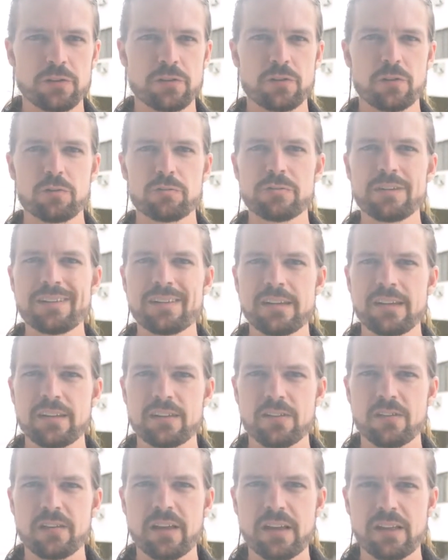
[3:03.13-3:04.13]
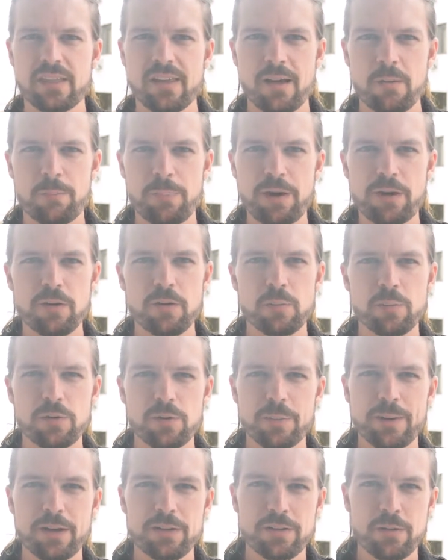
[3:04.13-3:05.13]
So really, it's like that
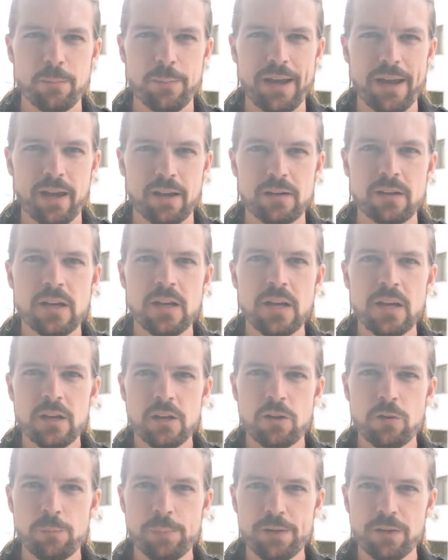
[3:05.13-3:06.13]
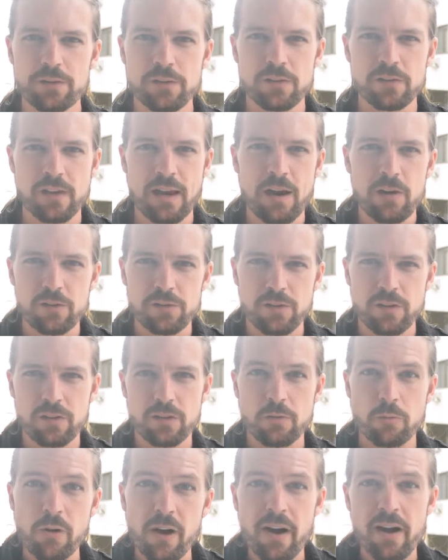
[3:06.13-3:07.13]
parable about the man who built his house on
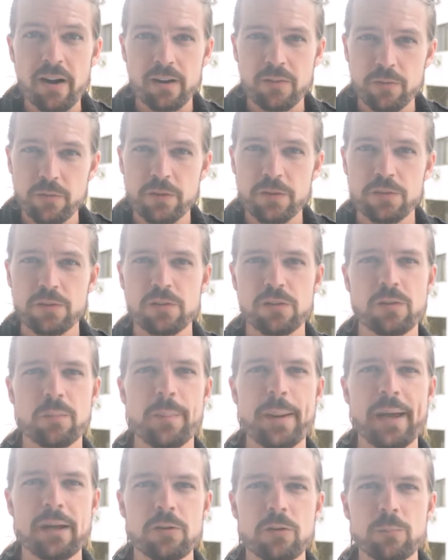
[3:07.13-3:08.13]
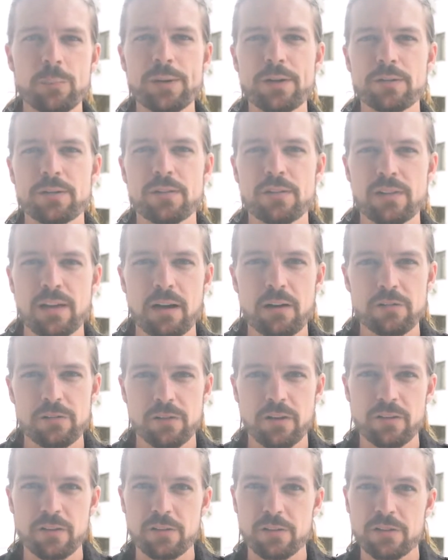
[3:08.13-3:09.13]
the rock versus the man who built his
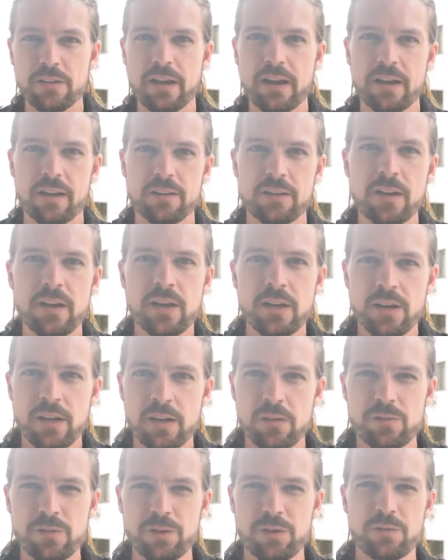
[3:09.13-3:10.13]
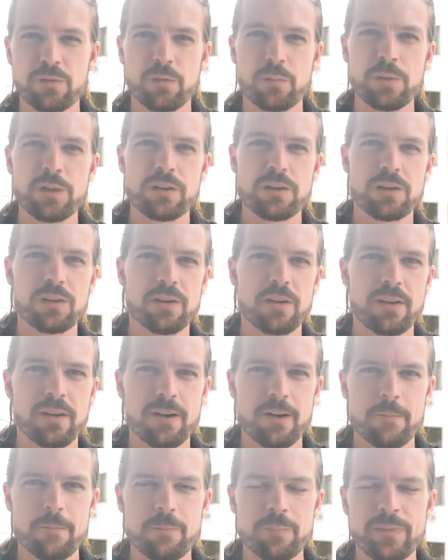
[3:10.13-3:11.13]
house on the sand. And if you're unfamiliar,
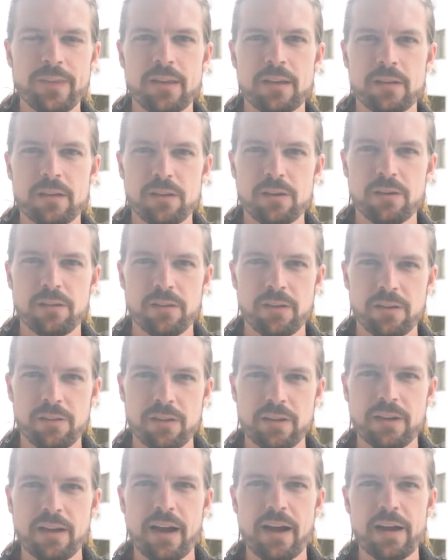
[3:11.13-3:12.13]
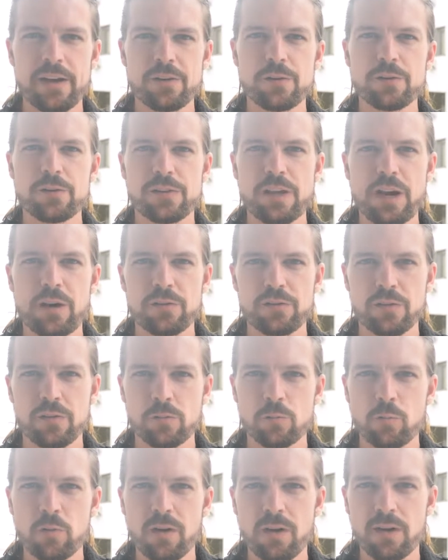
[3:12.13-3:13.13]
um, you know, the, the guy whose house on
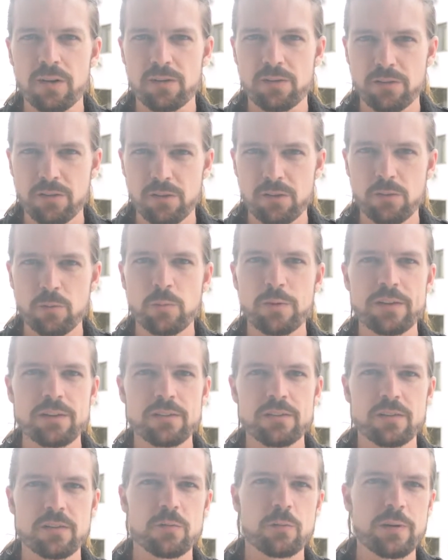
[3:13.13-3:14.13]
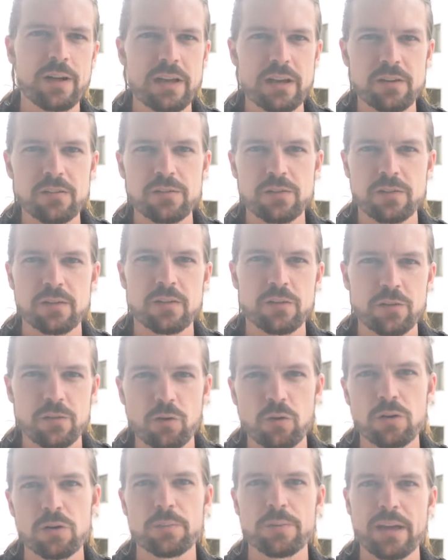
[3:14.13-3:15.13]
the rock, the, the winds and the waves and the
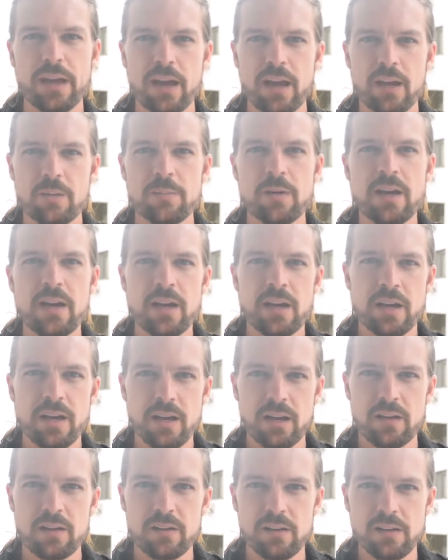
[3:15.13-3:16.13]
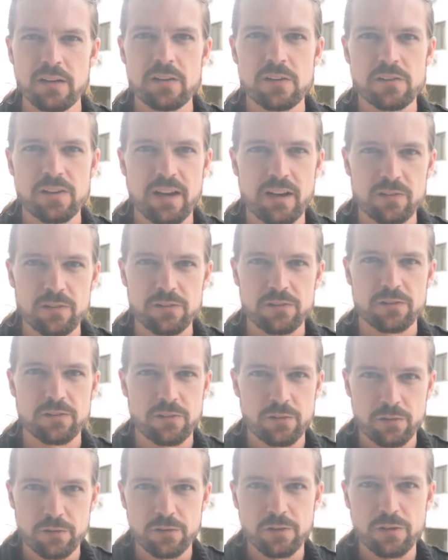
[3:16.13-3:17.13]
storm came, and his
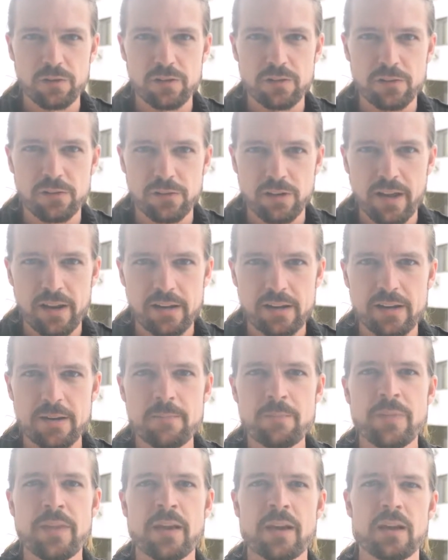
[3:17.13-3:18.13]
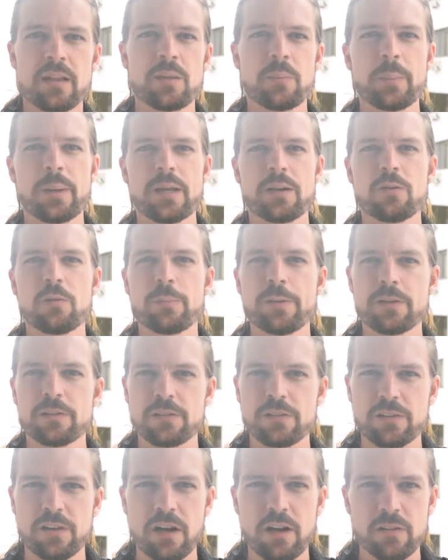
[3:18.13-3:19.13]
house stood steady, and the man who
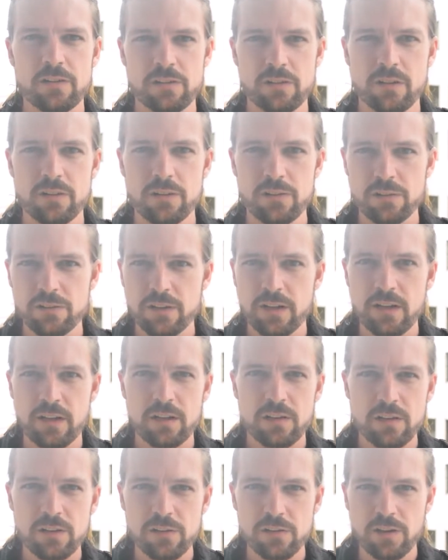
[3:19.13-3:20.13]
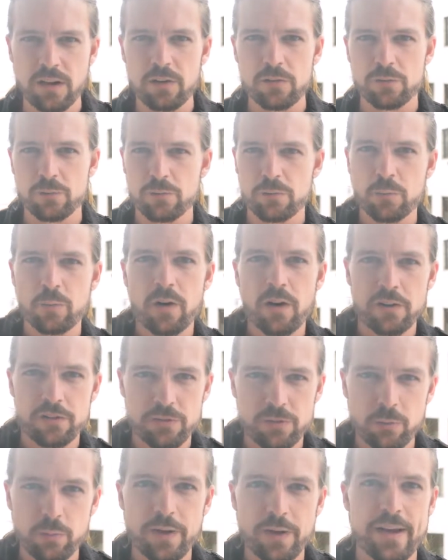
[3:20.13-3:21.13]
built his house on the stand, his house was
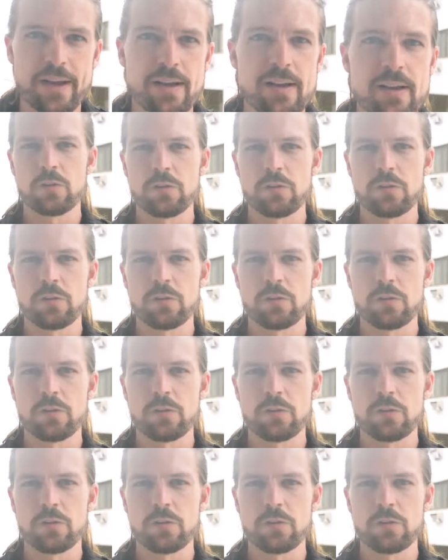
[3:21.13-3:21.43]
washed away.